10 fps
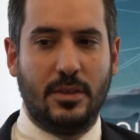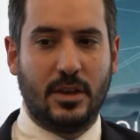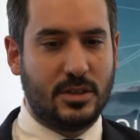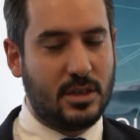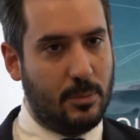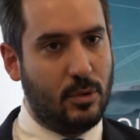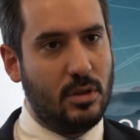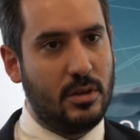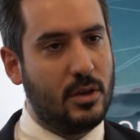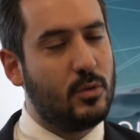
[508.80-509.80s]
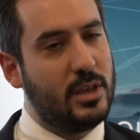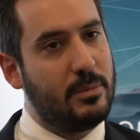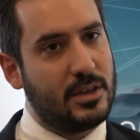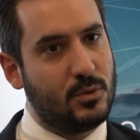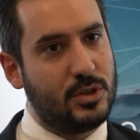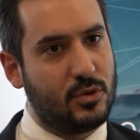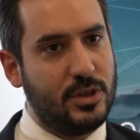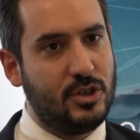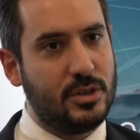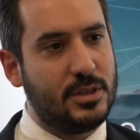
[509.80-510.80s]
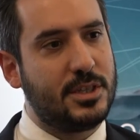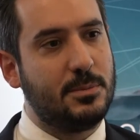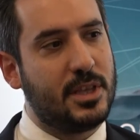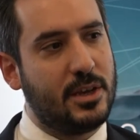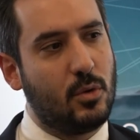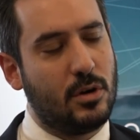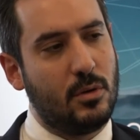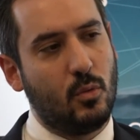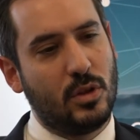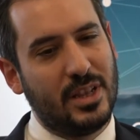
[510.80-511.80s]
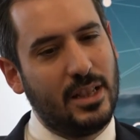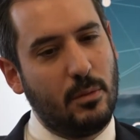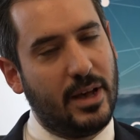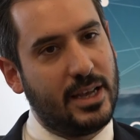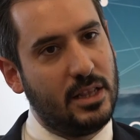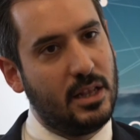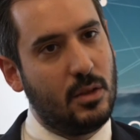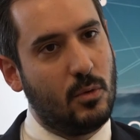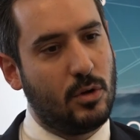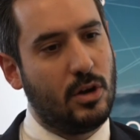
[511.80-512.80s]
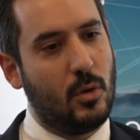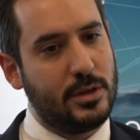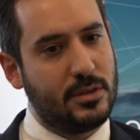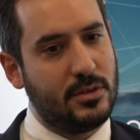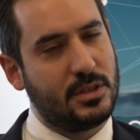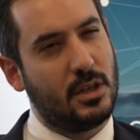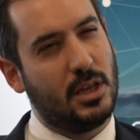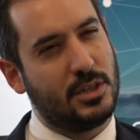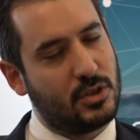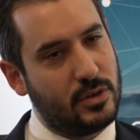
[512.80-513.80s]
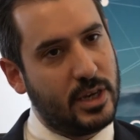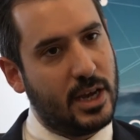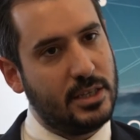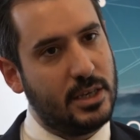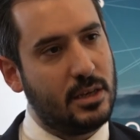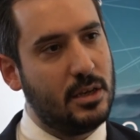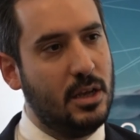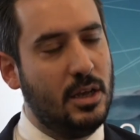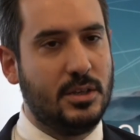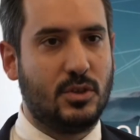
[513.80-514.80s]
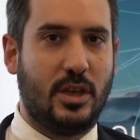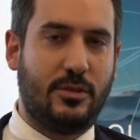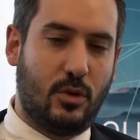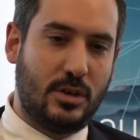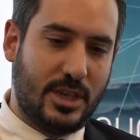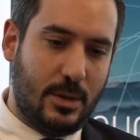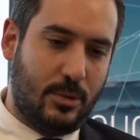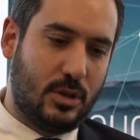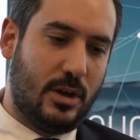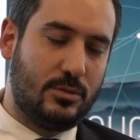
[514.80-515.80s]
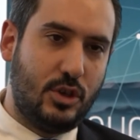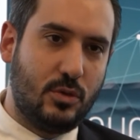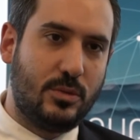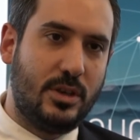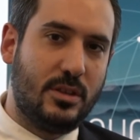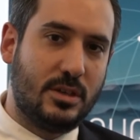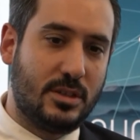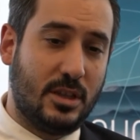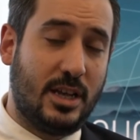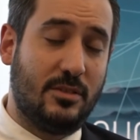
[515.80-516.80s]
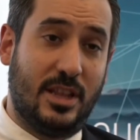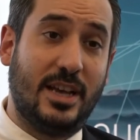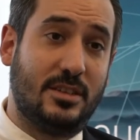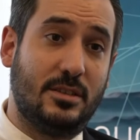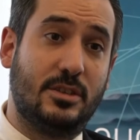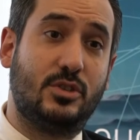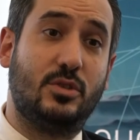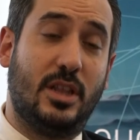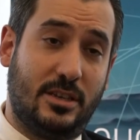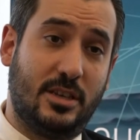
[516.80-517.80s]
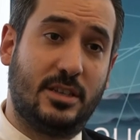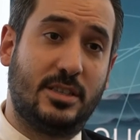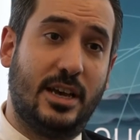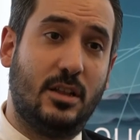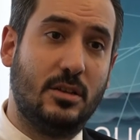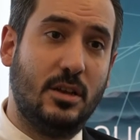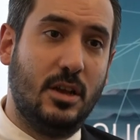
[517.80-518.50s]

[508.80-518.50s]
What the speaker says: There's a couple. It really matters which region. It seems like we're little by little, we're going to this clustering idea. So like, for example, around Gyumri, there's a lot of light industry like textile